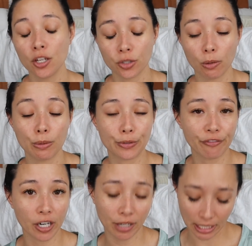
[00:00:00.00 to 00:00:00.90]
So it was
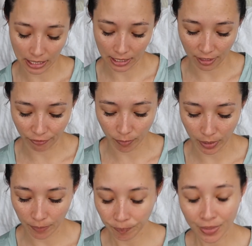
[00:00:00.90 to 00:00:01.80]
very easy for
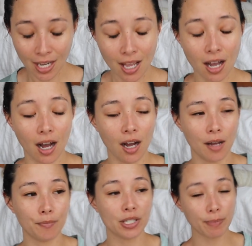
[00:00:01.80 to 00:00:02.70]
me.
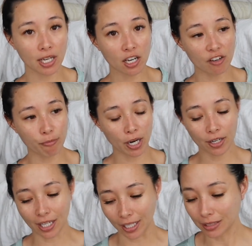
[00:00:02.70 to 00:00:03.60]
Speaking of
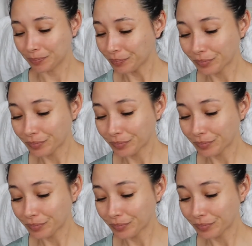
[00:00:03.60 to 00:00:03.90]
parking,